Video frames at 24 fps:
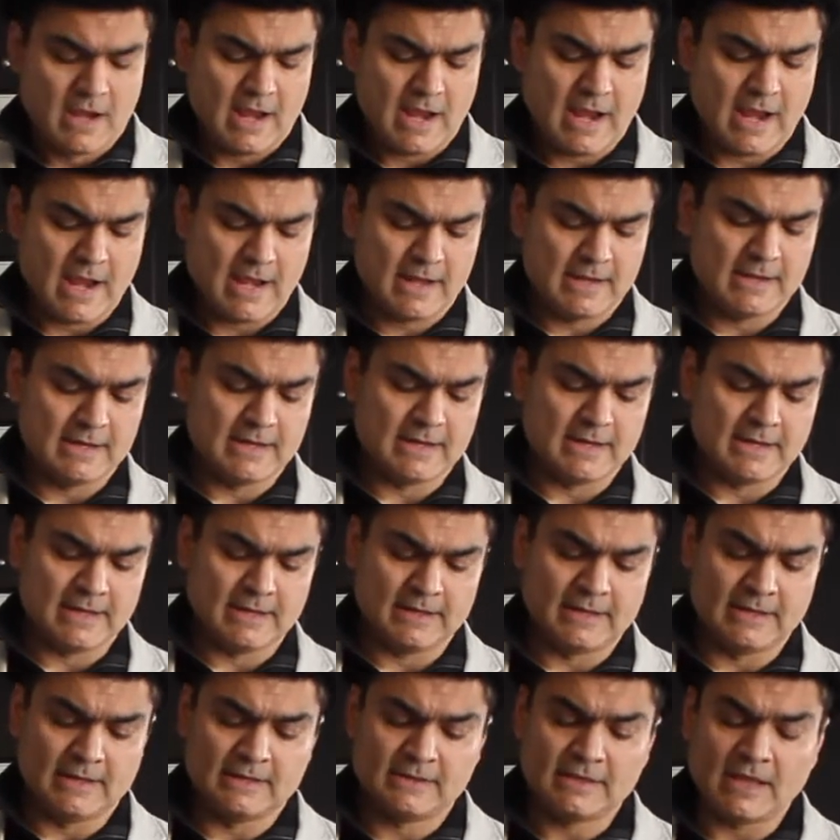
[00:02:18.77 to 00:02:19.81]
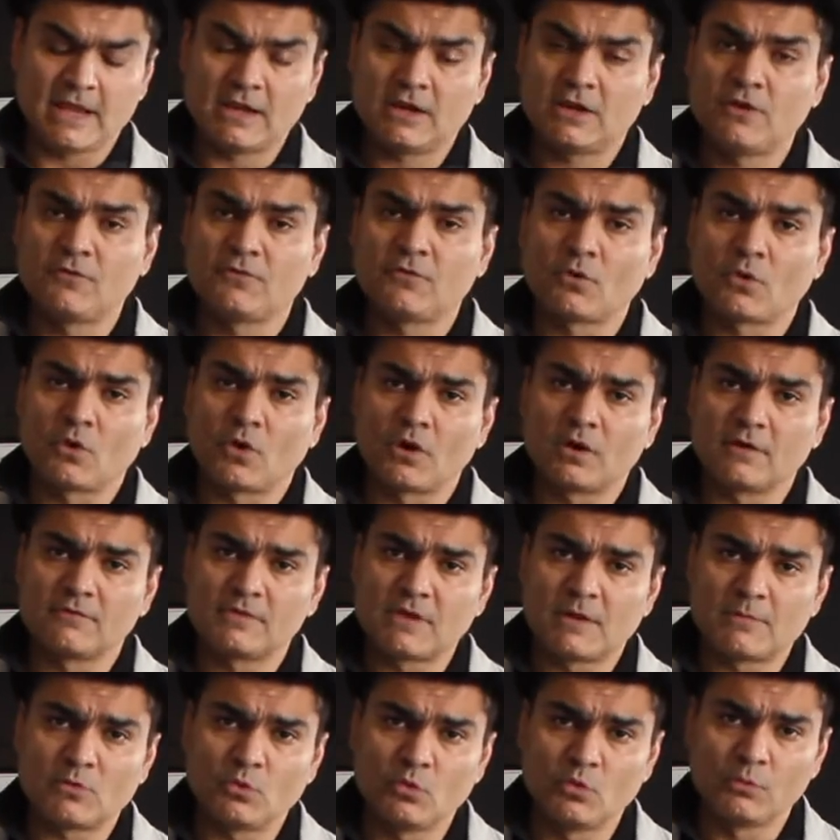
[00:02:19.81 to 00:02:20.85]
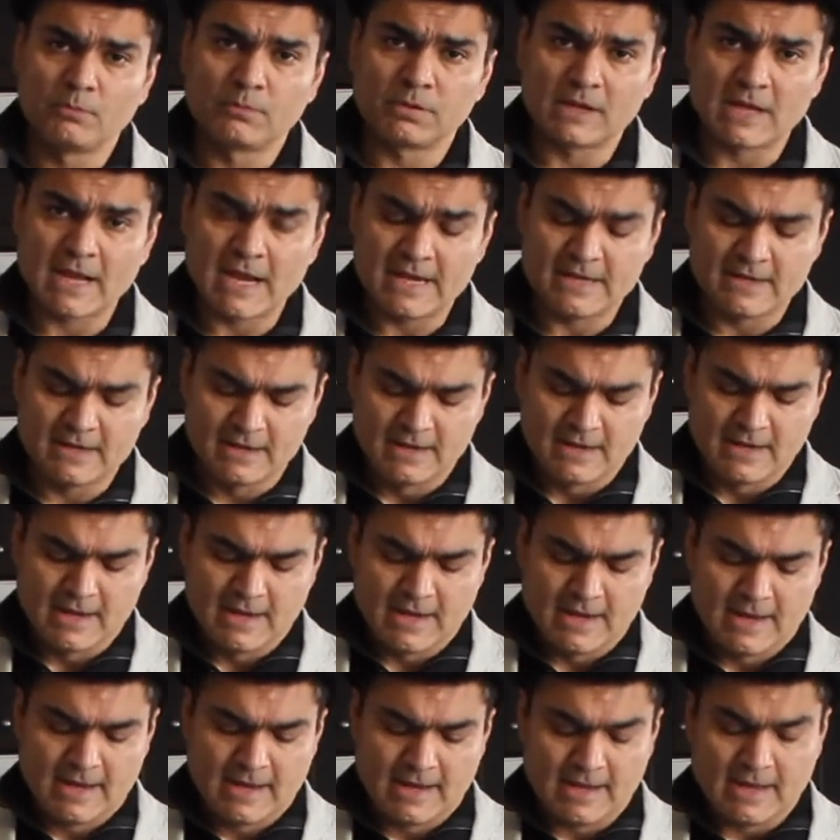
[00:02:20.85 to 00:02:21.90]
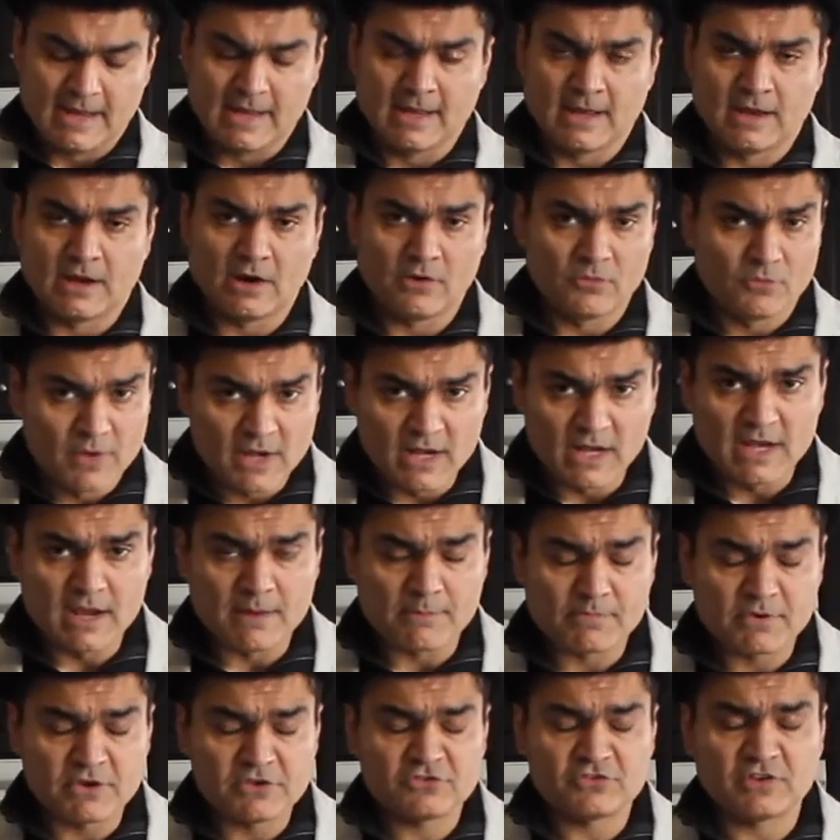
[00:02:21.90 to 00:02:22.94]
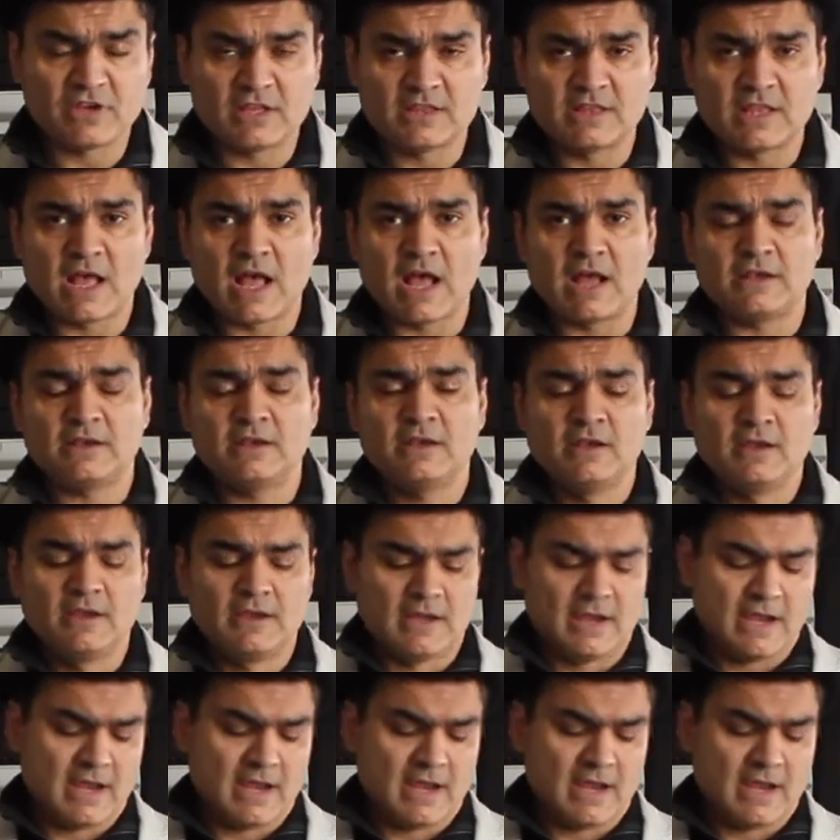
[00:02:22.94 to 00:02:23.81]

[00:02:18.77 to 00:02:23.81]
And thank you for all of them who played. I really appreciate that.